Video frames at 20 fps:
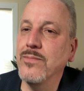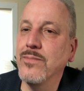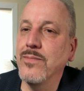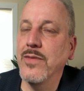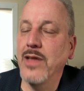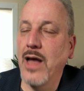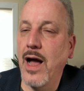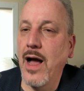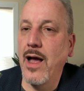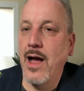
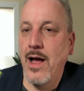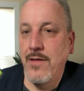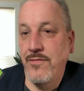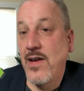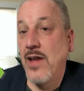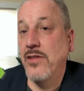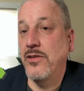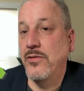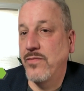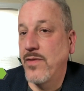I
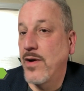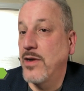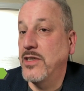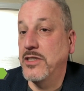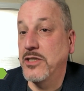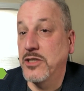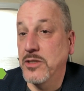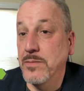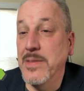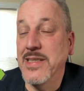found it very
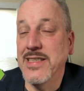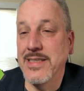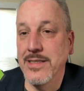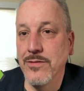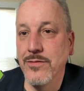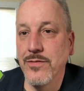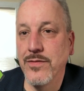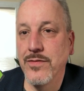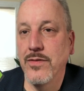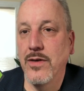dismissive
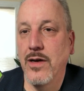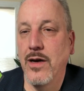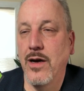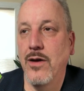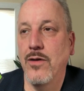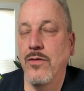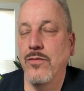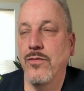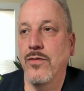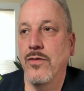
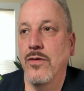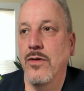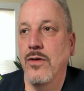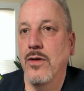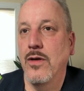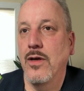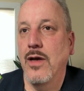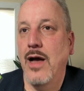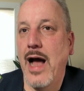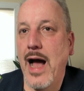of
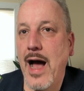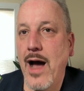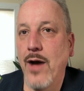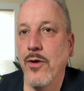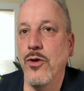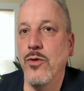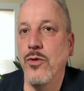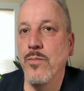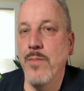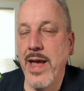how do
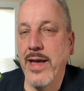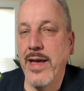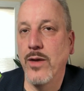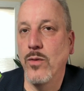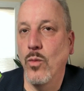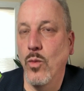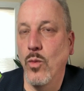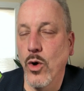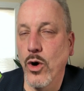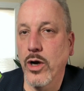you make it
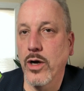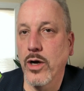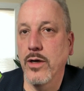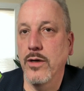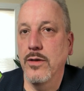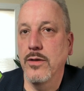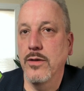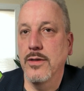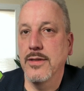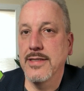work
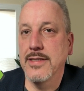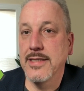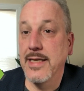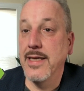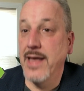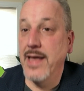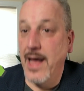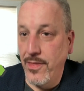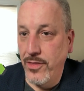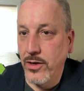
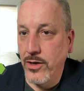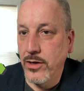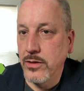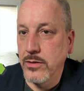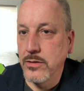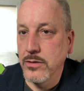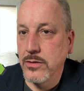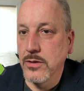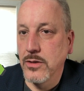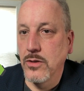together
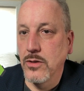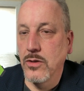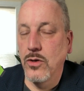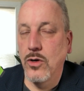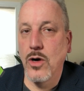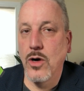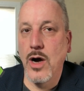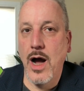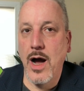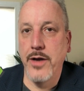or
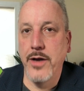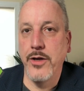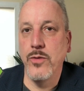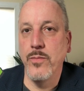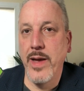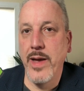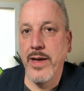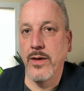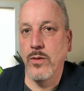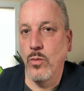how do you
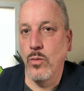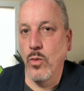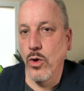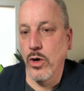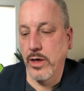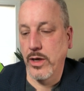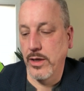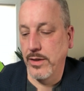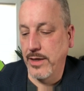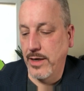make it work
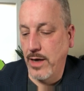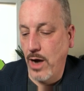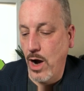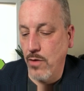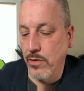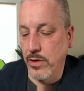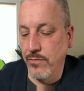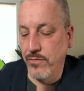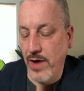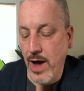in the
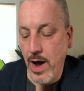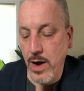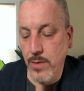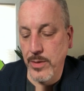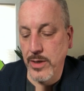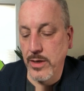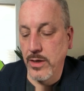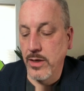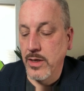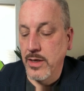current environment?
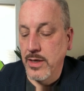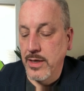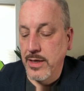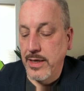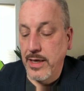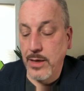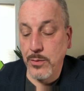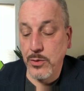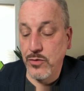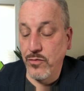
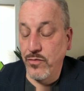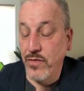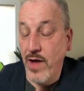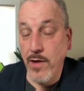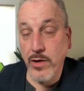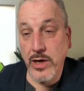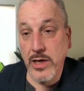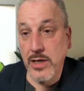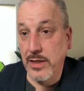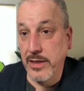It was
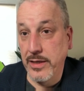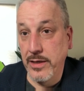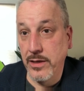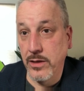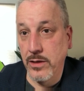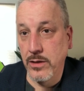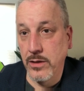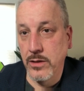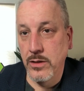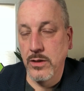very
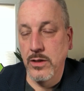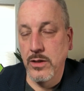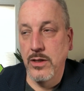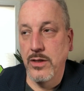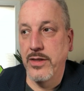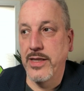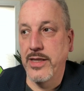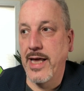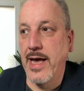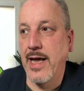clear
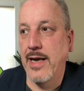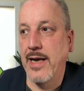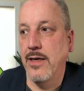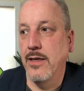that